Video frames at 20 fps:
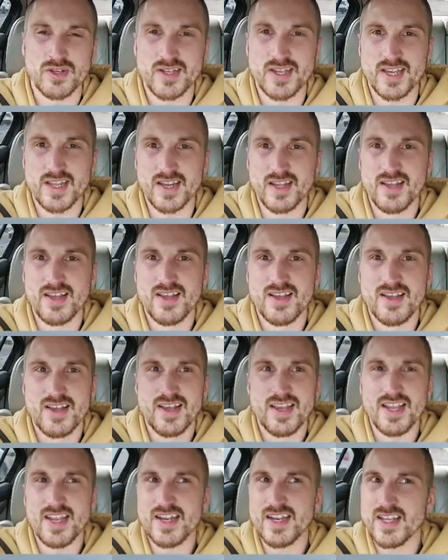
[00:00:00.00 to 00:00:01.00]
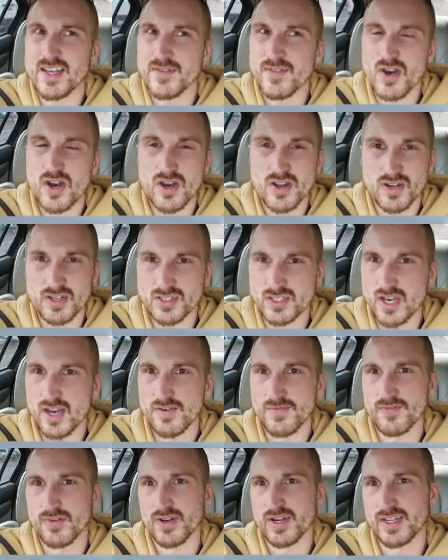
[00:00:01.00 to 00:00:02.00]
at any of Honda's
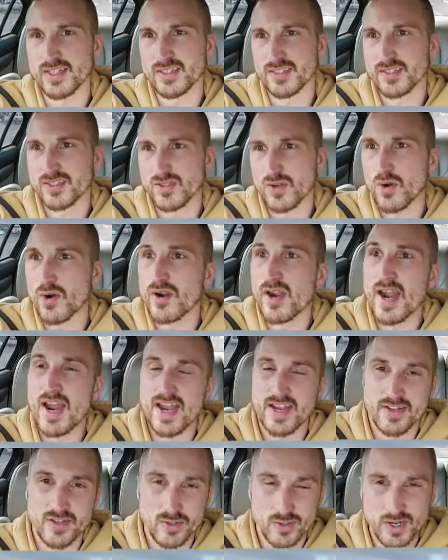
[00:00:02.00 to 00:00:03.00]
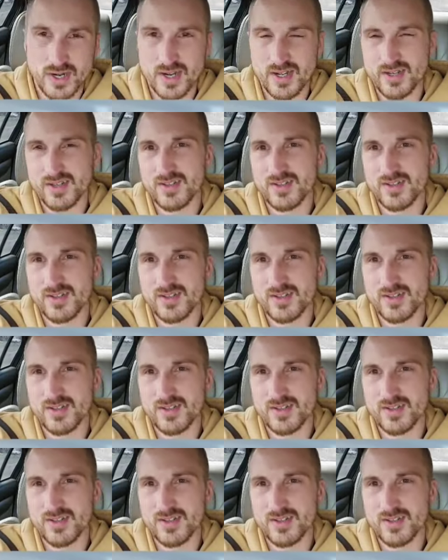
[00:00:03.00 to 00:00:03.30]
offerings or Acura.